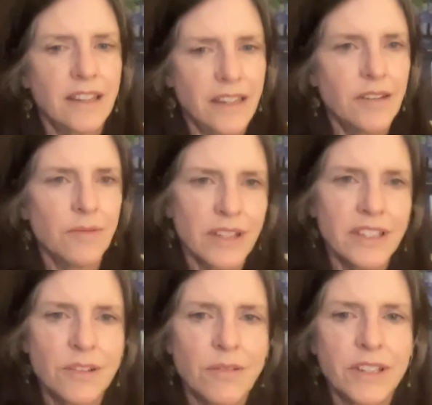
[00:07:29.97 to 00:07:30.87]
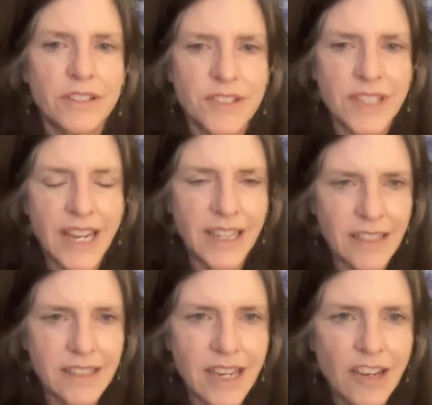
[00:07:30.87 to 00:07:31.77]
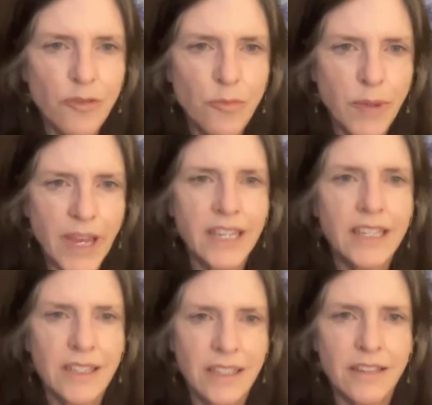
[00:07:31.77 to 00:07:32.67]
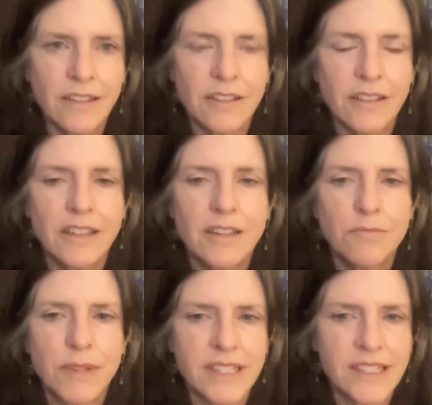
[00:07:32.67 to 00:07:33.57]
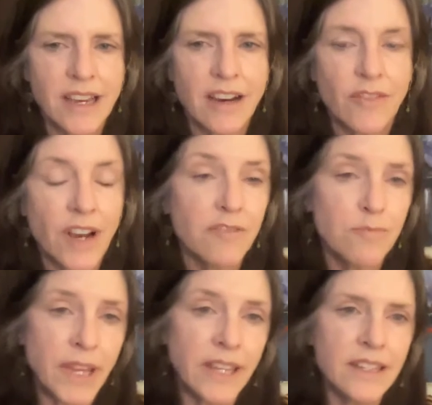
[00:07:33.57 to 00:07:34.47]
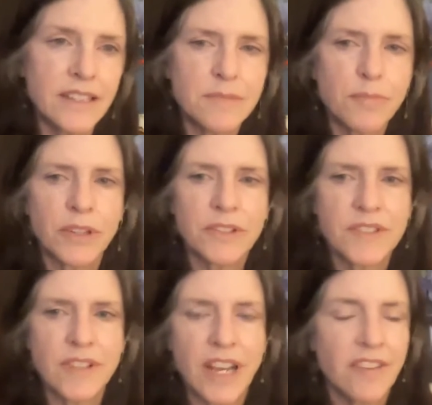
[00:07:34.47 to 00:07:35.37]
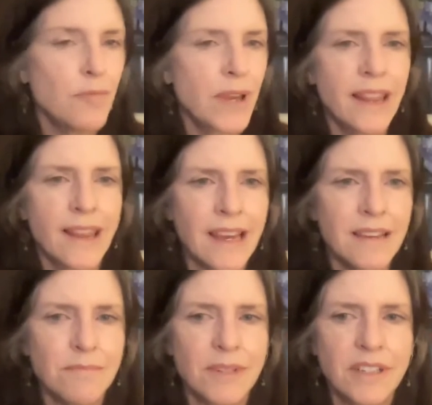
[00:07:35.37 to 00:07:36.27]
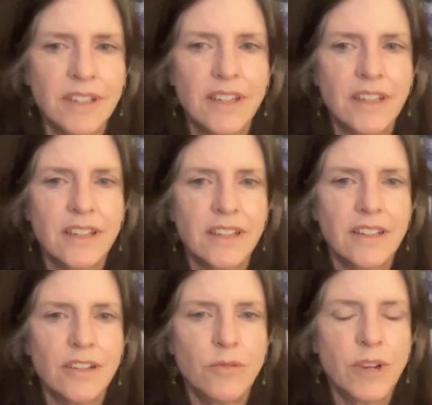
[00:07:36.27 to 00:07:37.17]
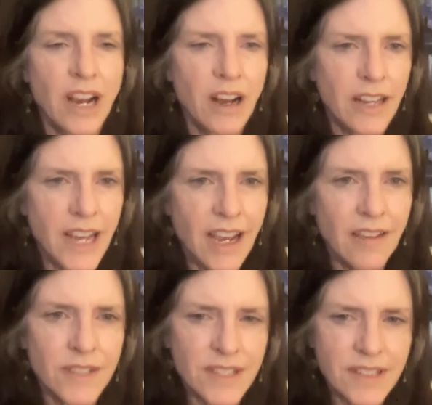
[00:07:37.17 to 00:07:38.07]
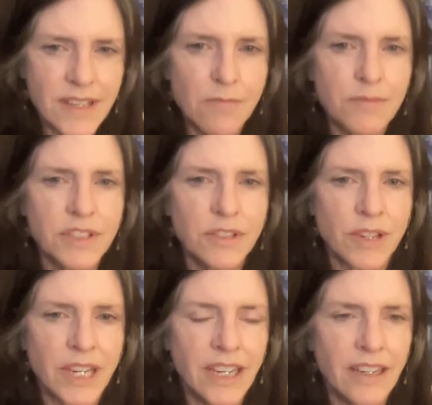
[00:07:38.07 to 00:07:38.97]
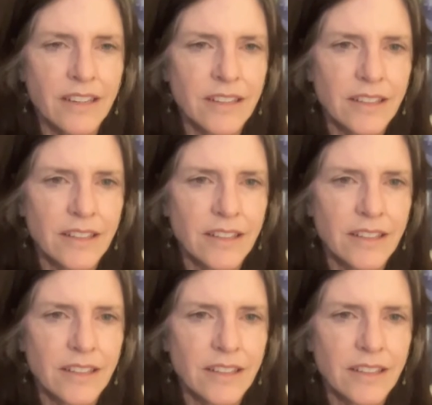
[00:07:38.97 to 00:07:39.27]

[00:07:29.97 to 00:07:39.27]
And I really do understand this. I've been here myself. I've been this person. I've been them. We all have to some degree.